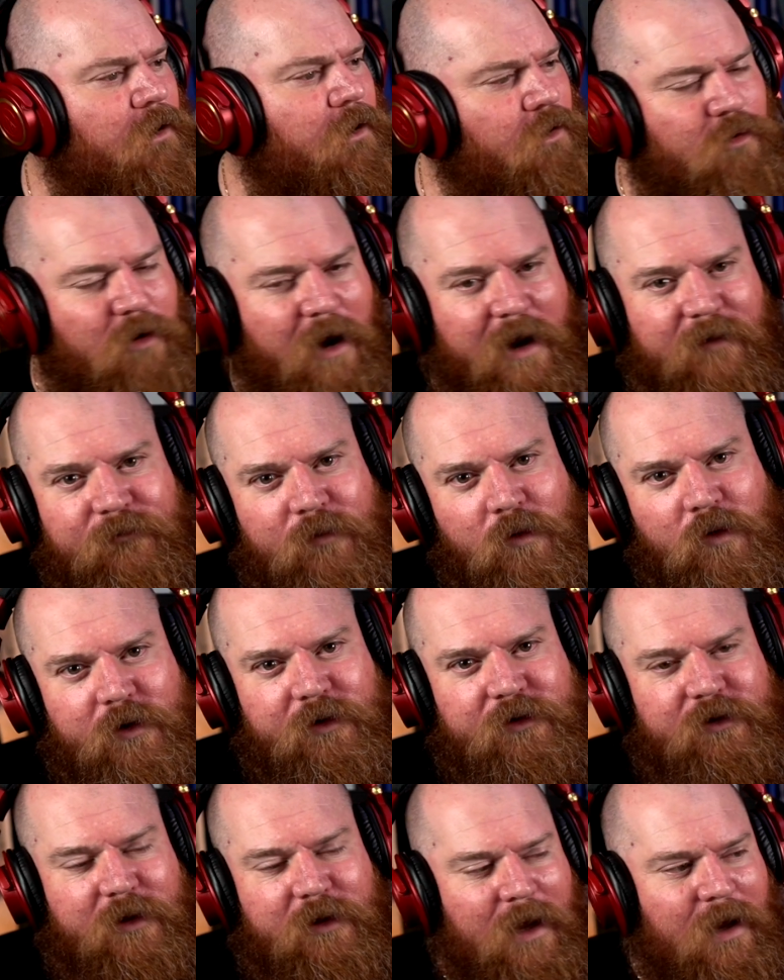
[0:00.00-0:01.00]
Great
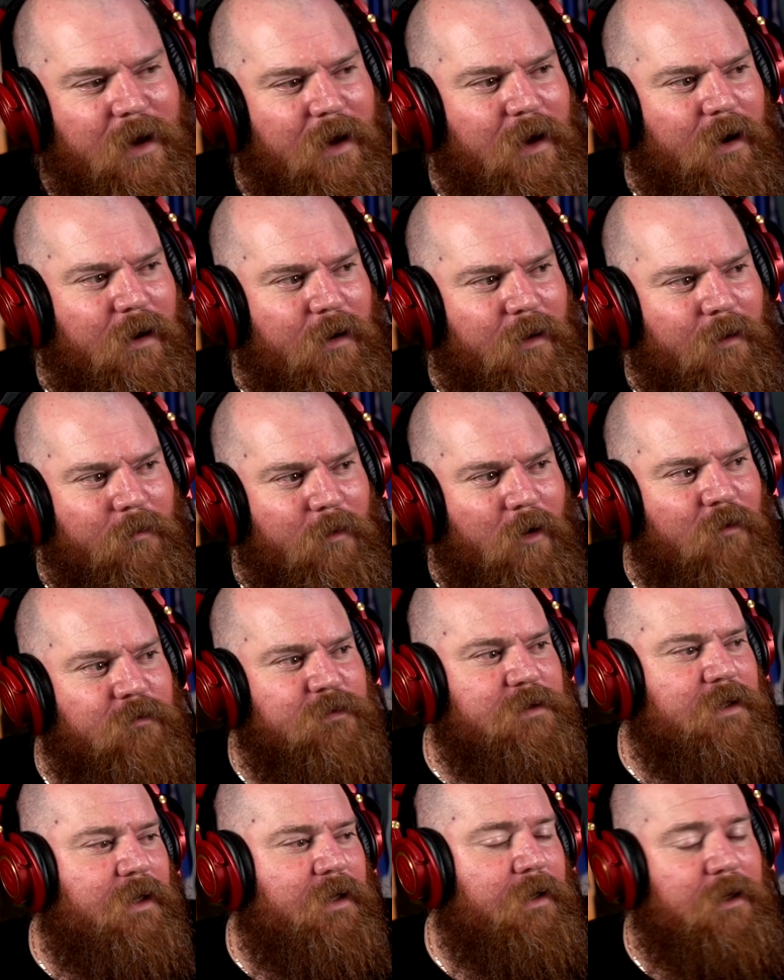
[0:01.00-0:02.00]
voice.
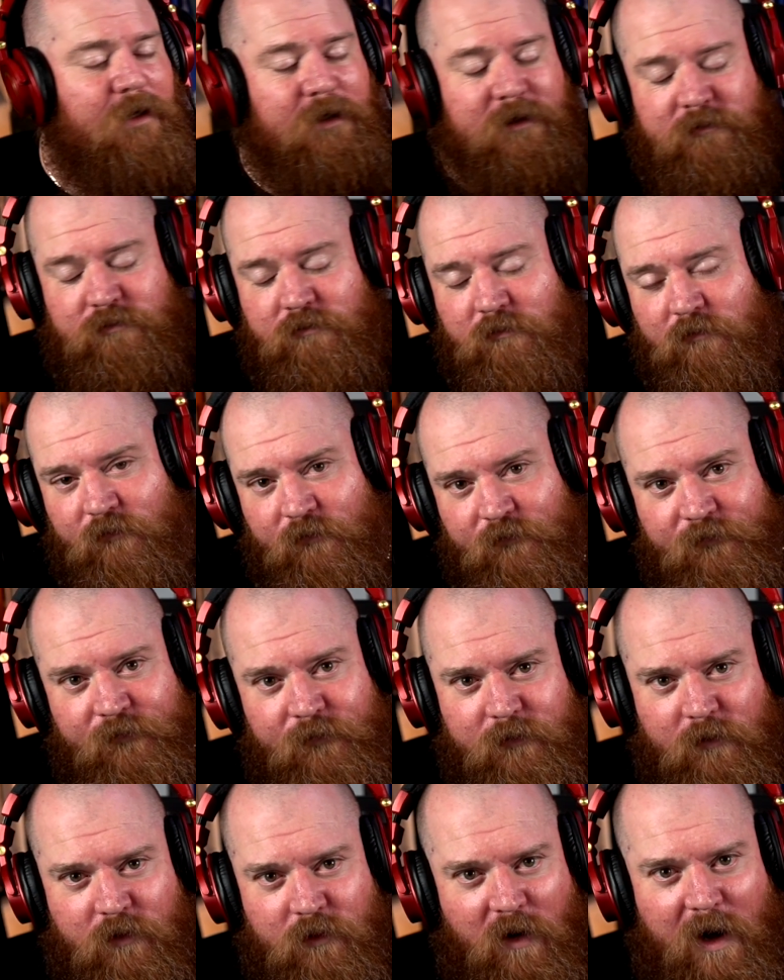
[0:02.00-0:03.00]
Obviously, he's
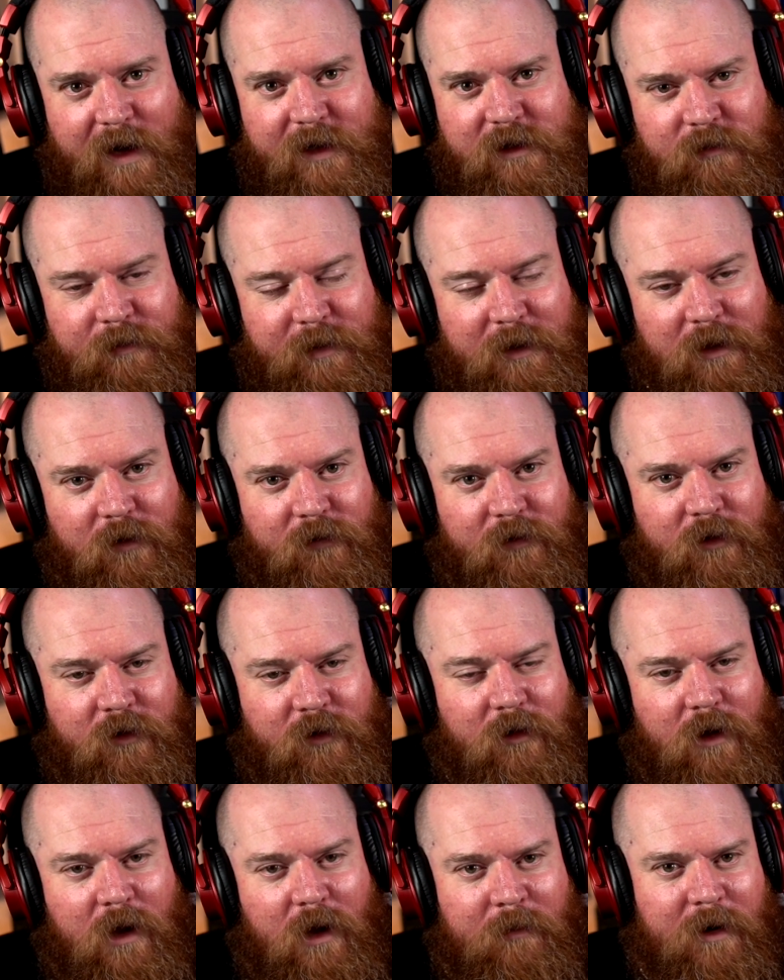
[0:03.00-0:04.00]
great to be on
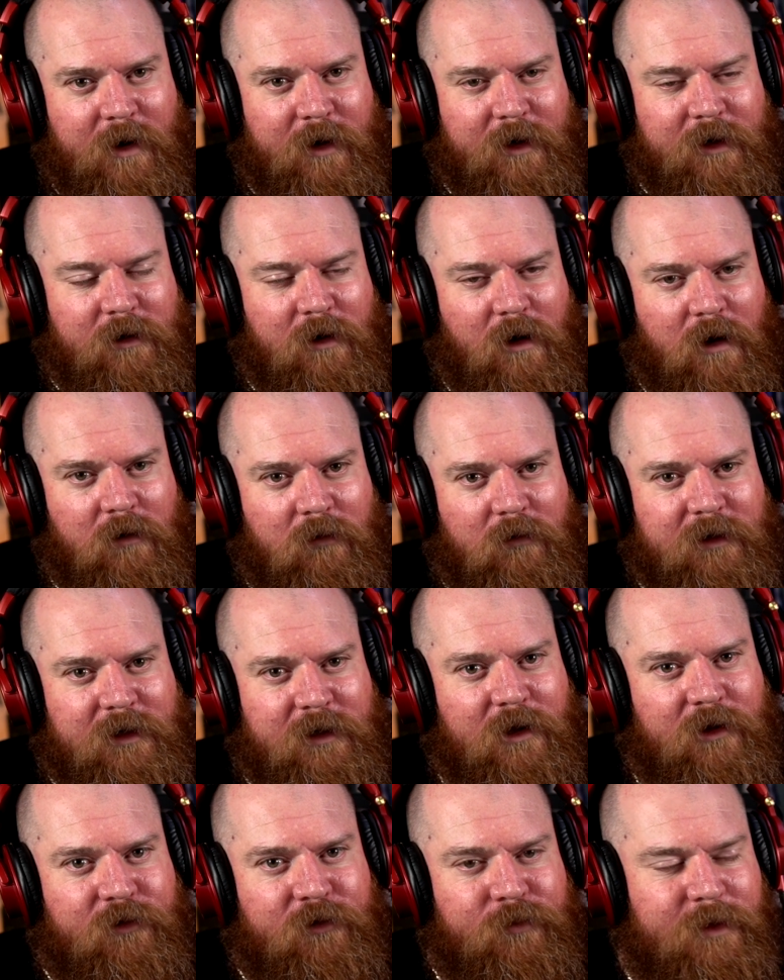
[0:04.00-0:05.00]
the American Idol. He
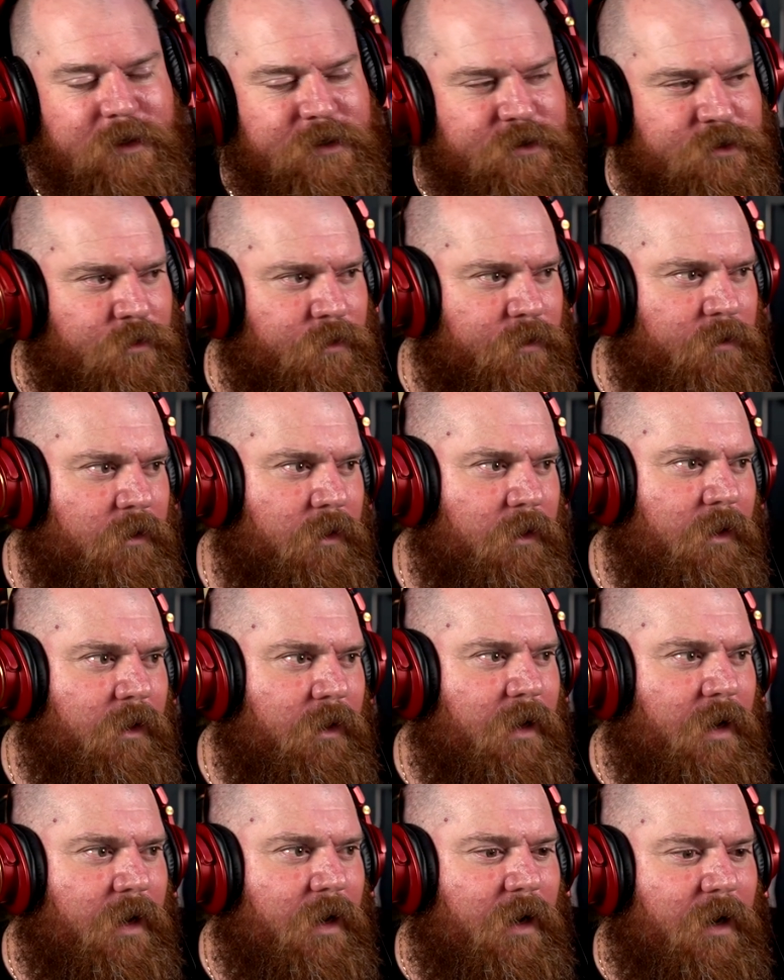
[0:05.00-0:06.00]
knows what he's doing.
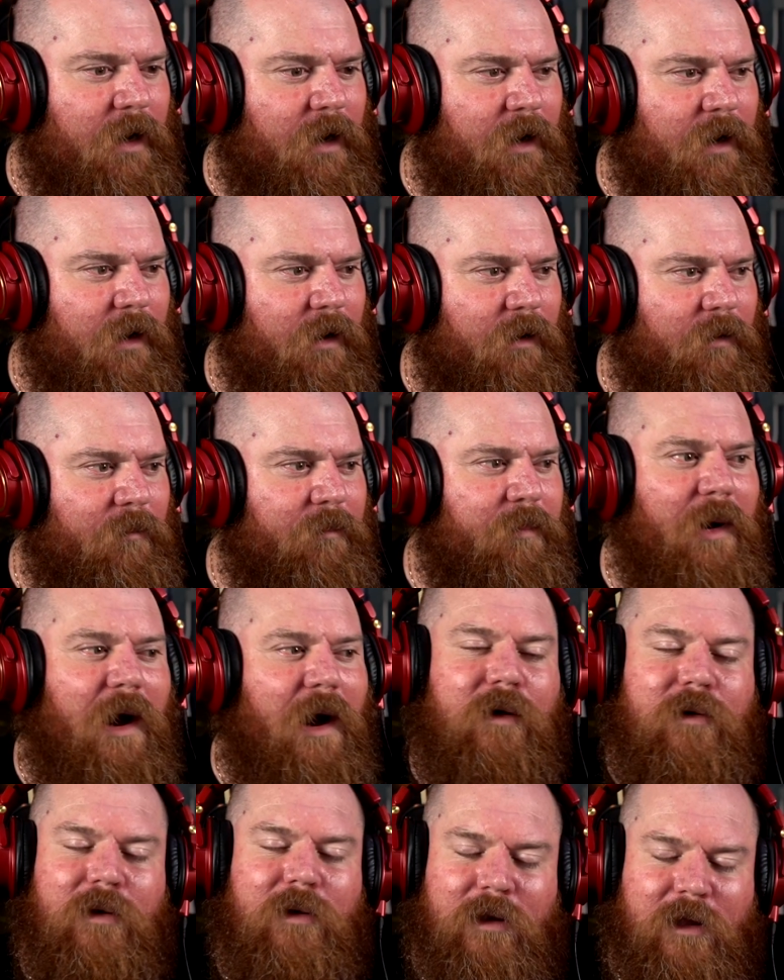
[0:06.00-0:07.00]
But
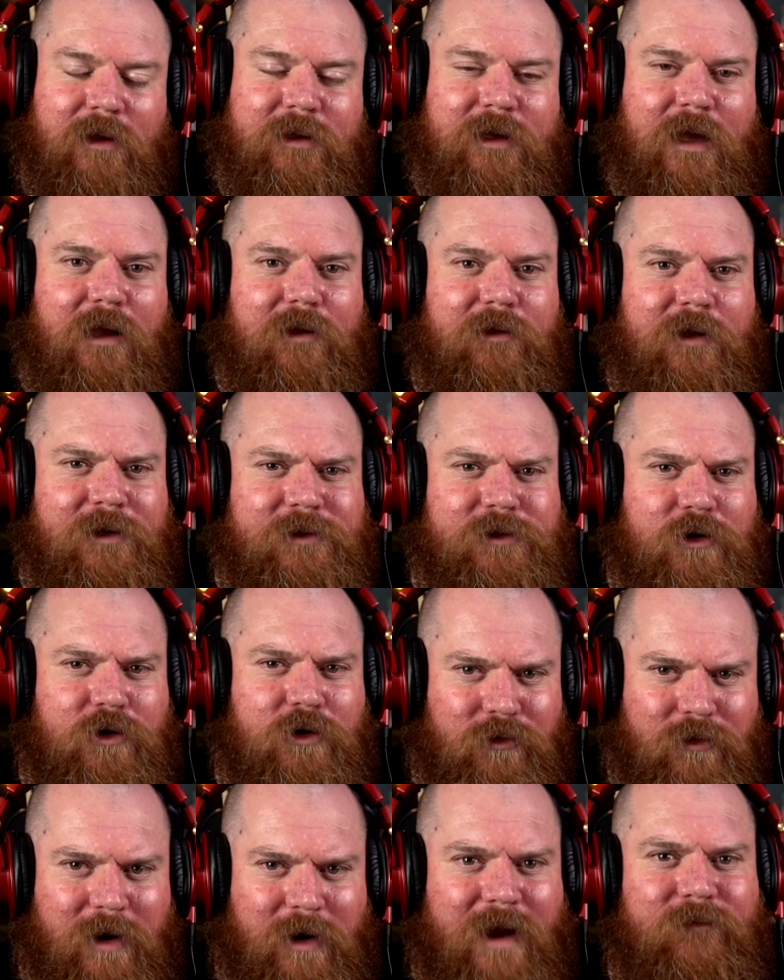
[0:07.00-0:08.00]
I really like that. That's a
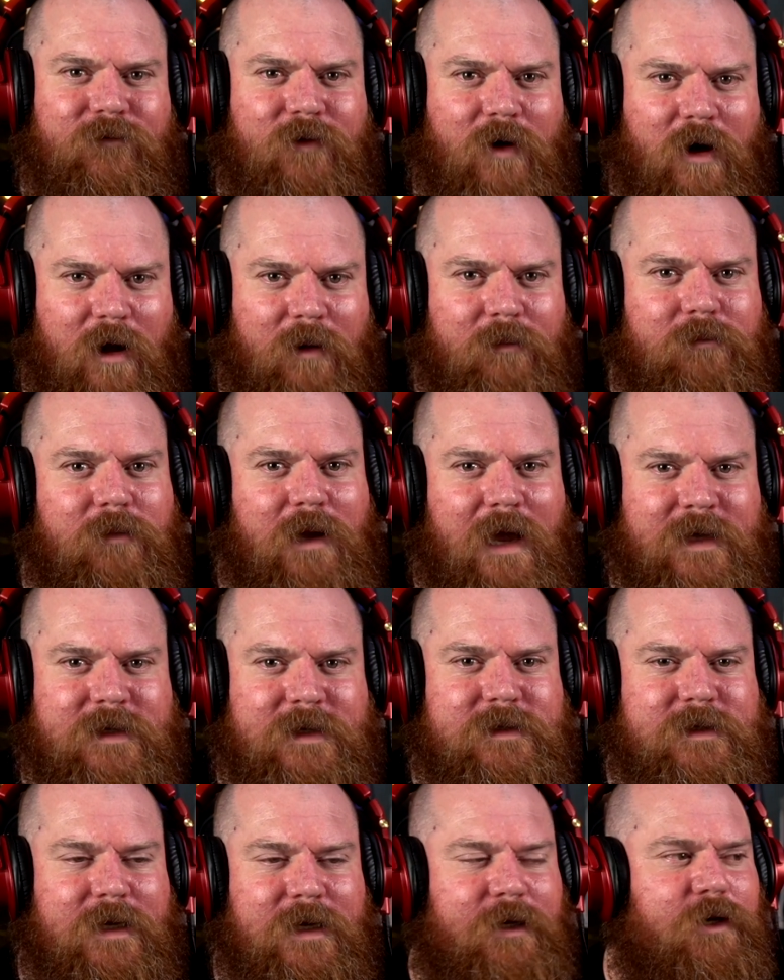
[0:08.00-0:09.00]
great vibe. As I
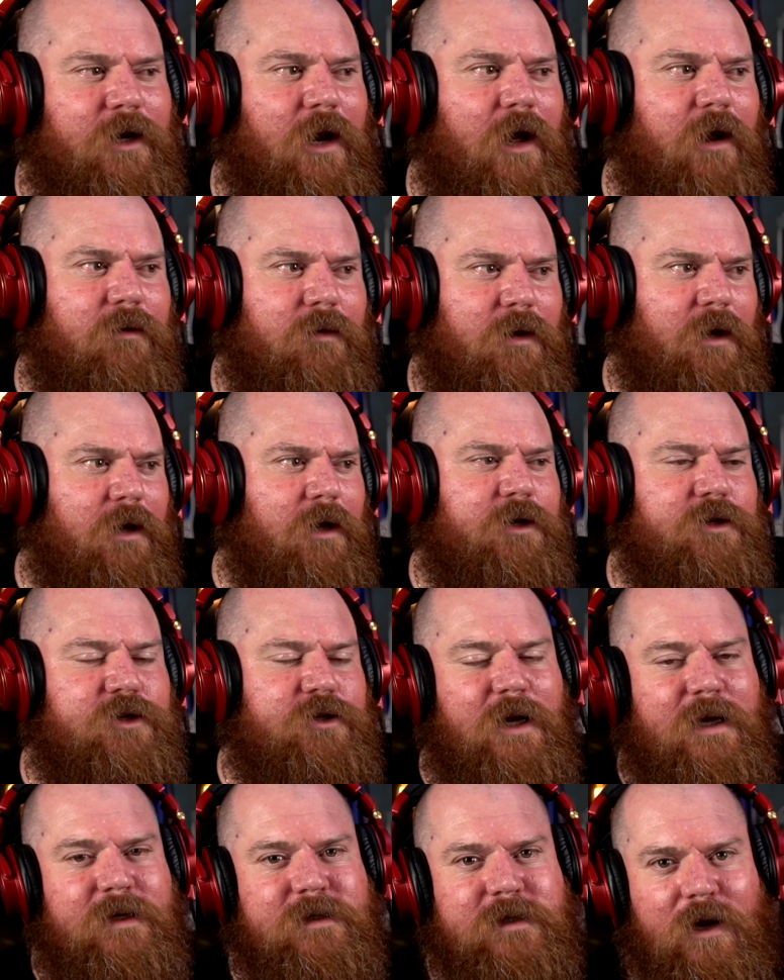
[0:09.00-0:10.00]
said, you know,
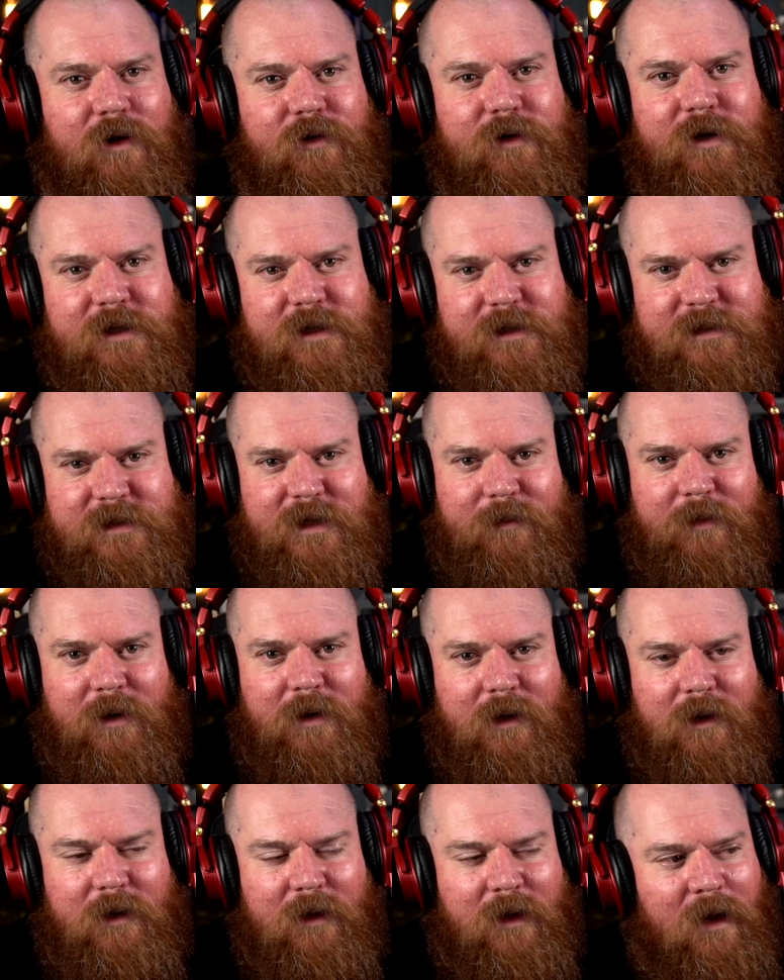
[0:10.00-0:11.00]
just going into summer